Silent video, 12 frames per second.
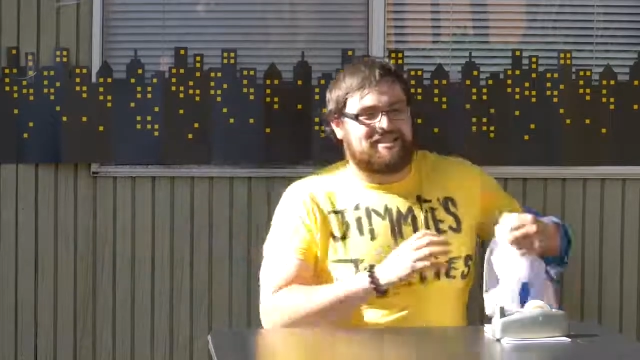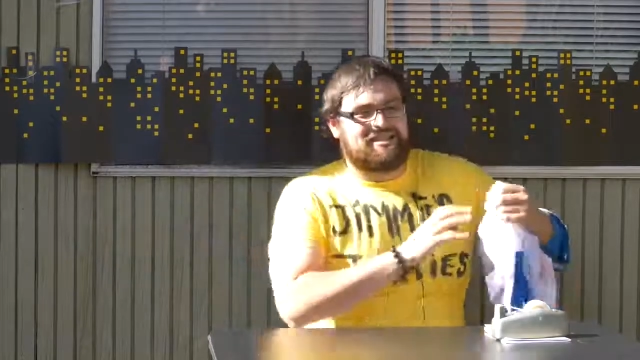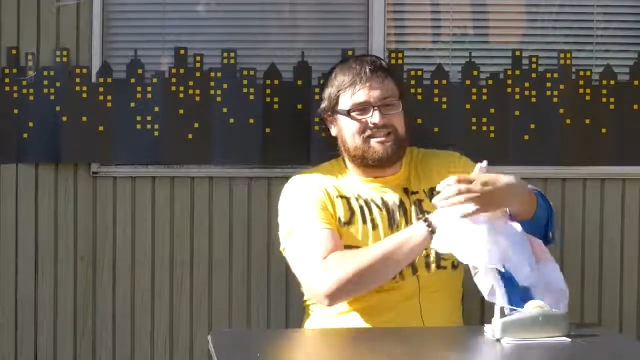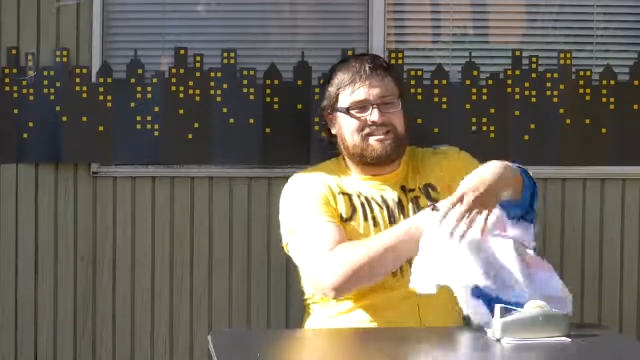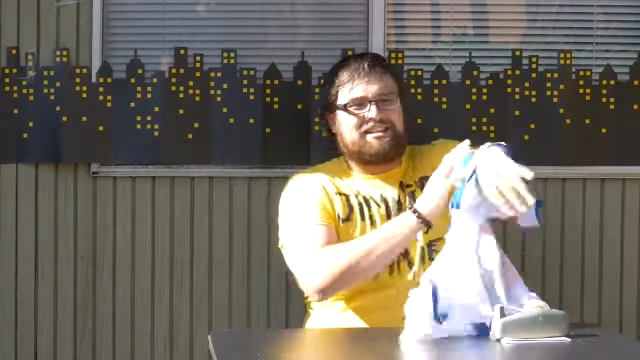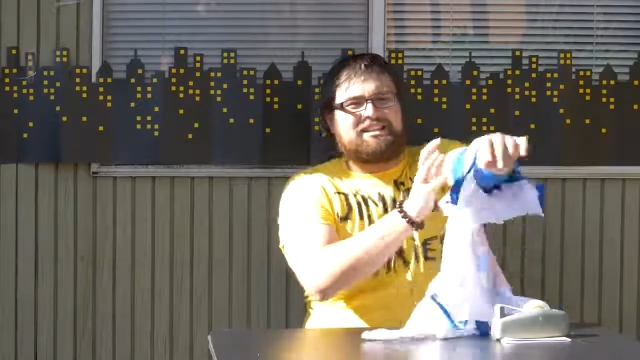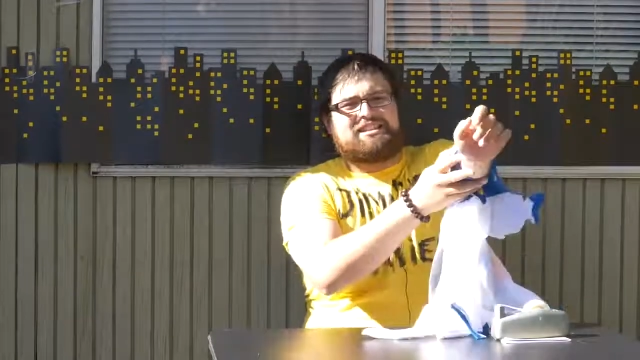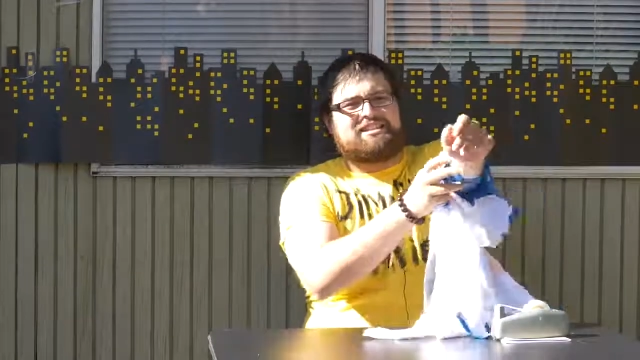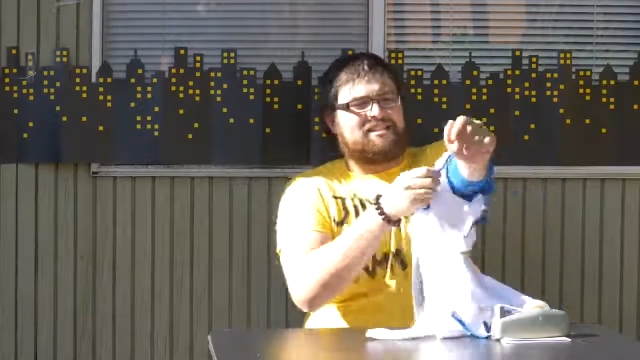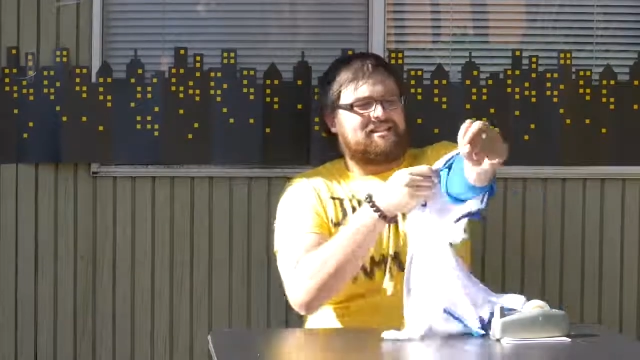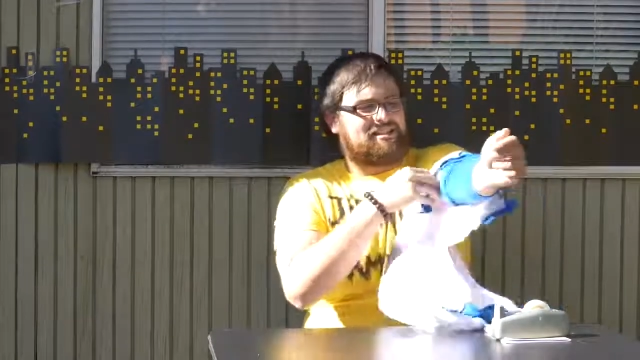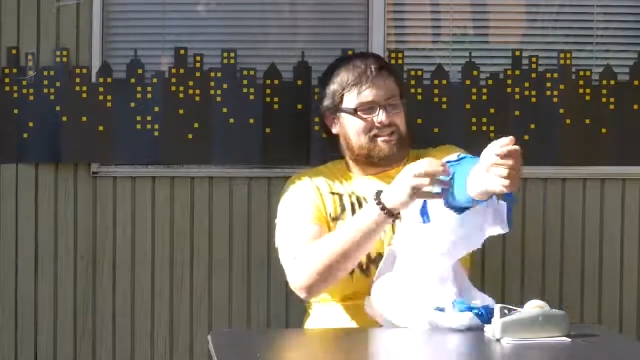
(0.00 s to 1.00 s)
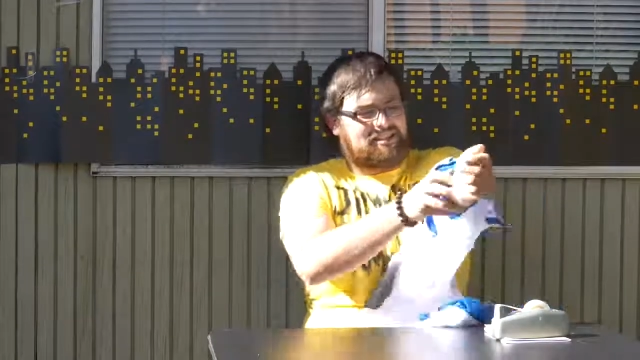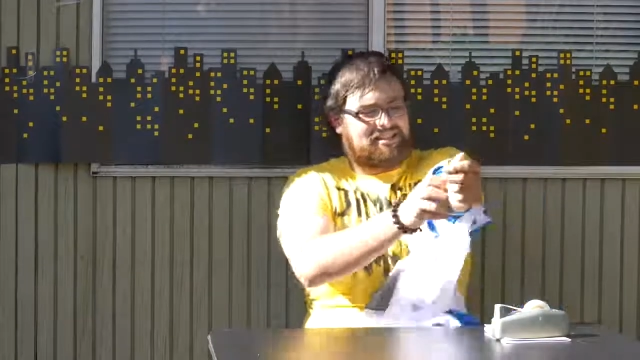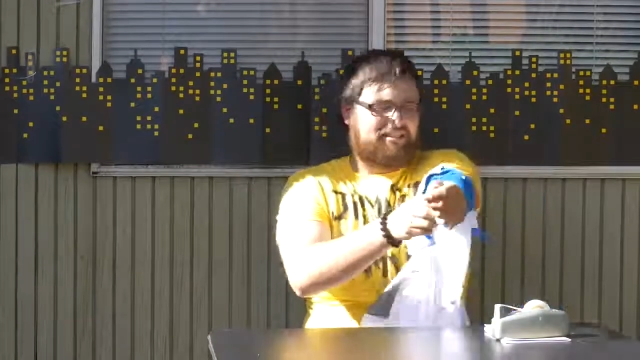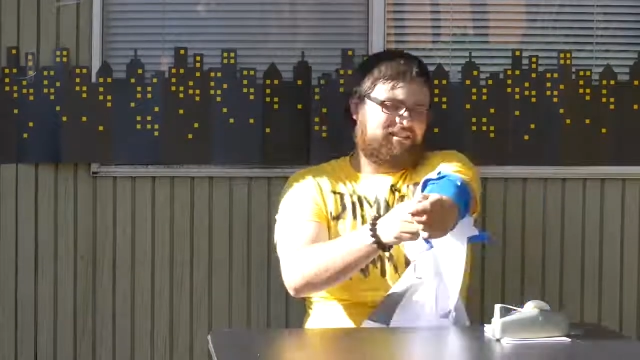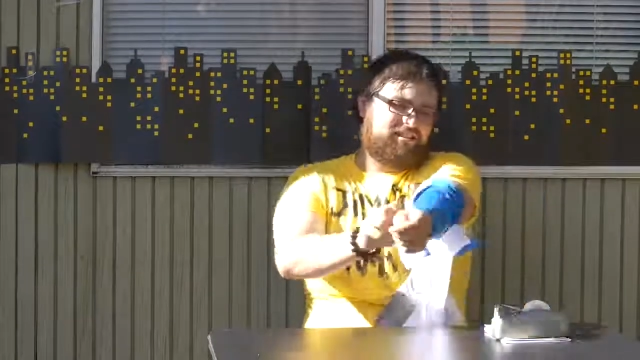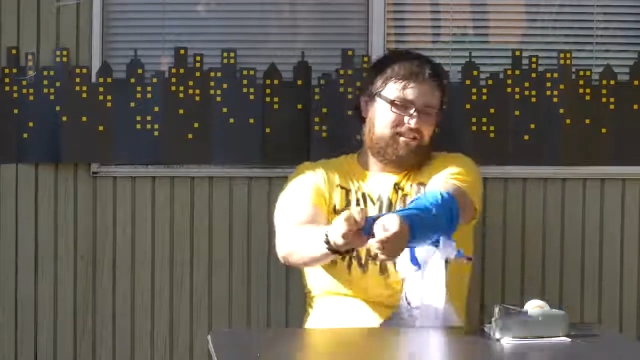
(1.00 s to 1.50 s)
isn't the easiest,
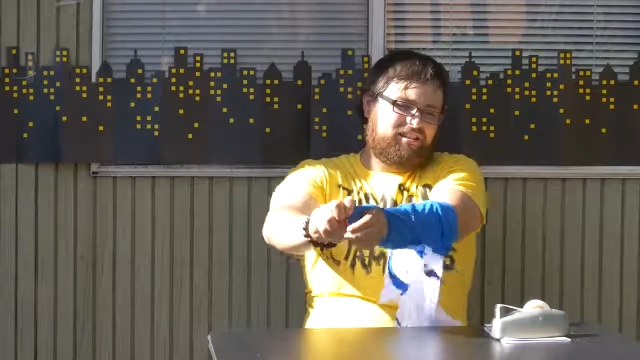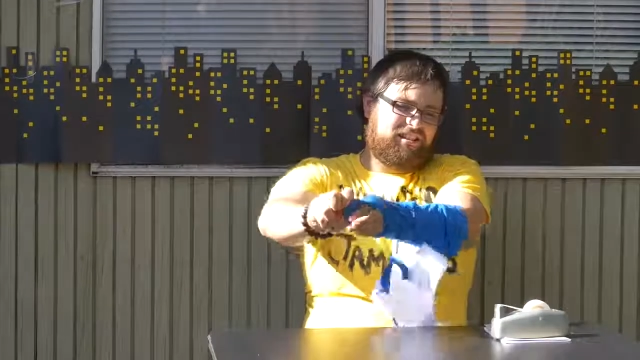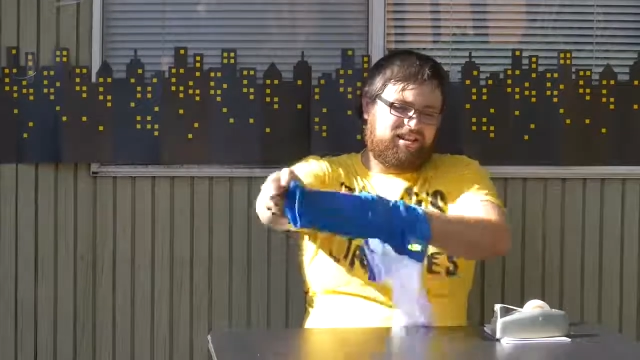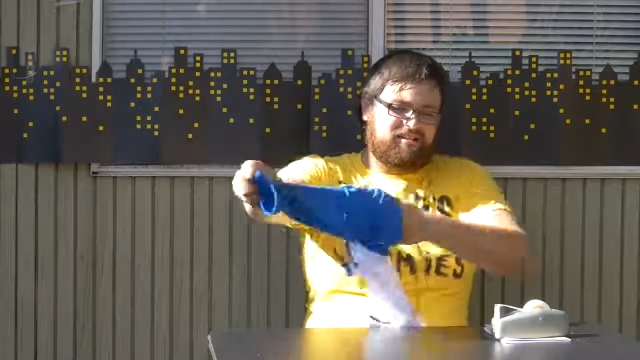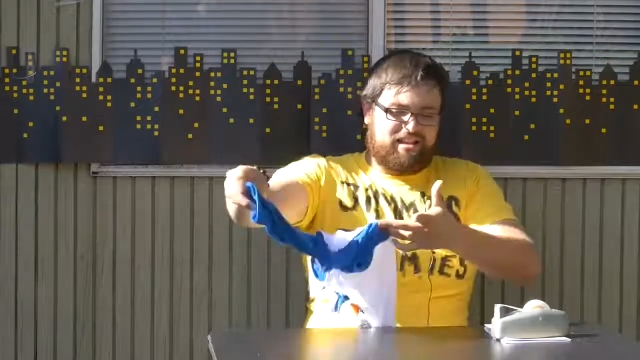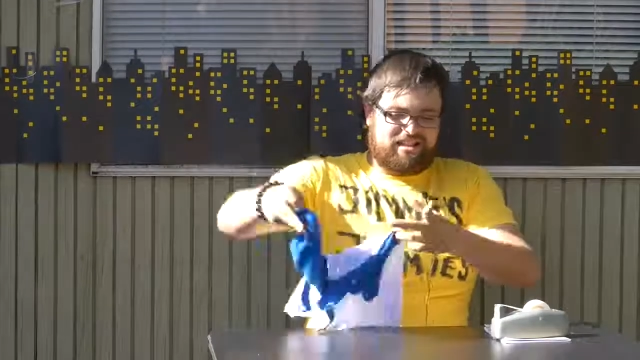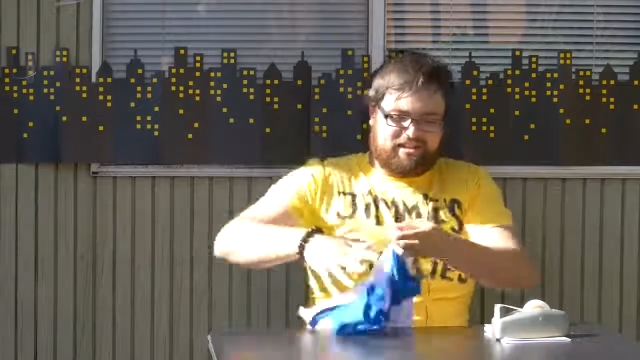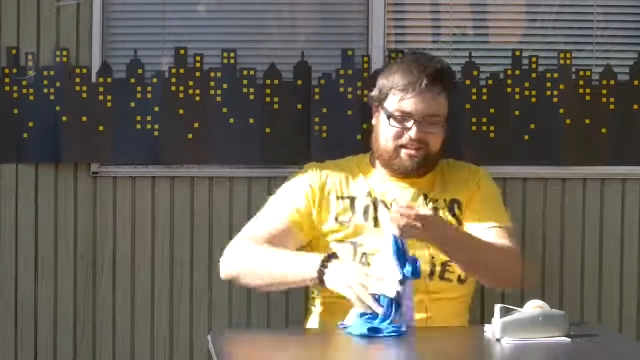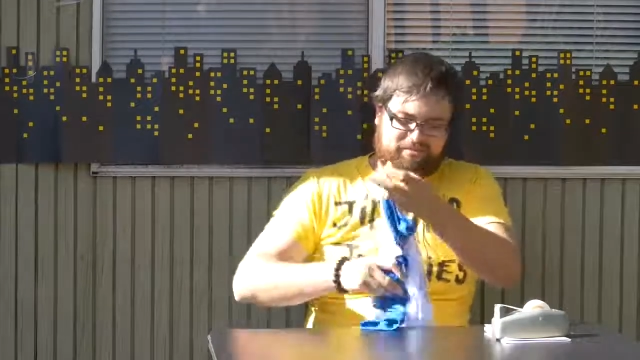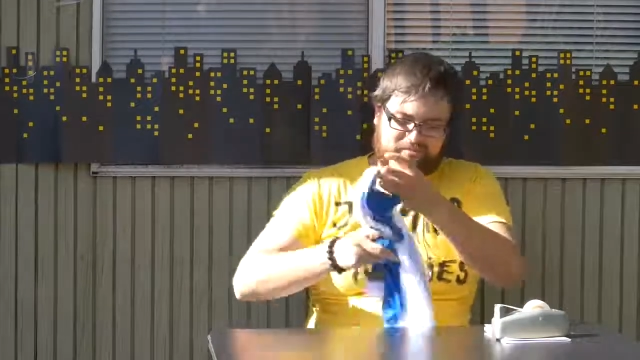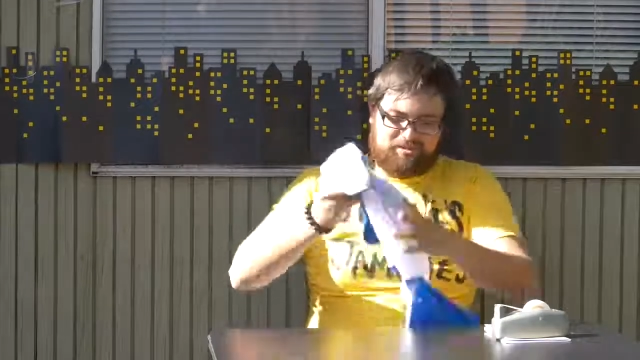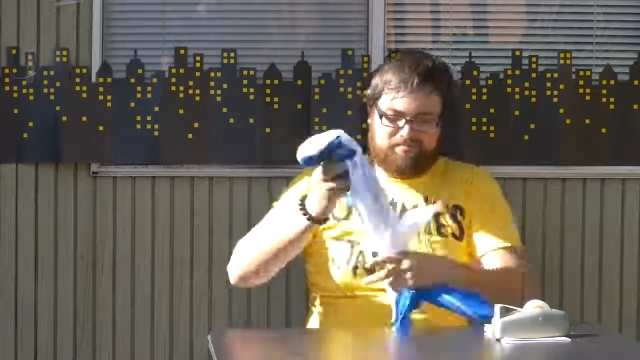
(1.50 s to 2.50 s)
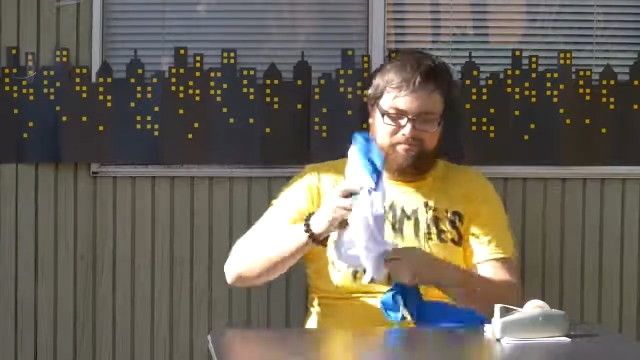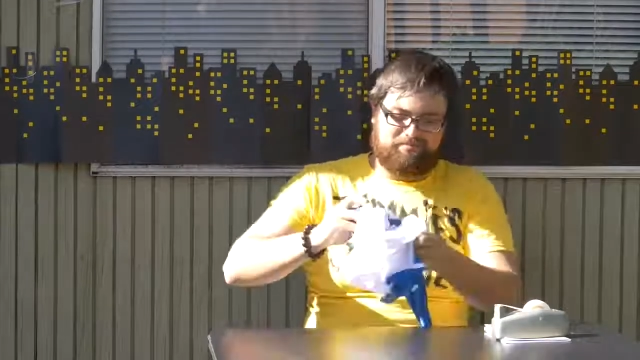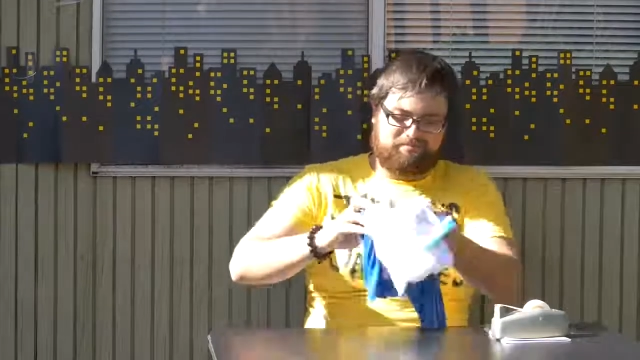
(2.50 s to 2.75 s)
and a lot of times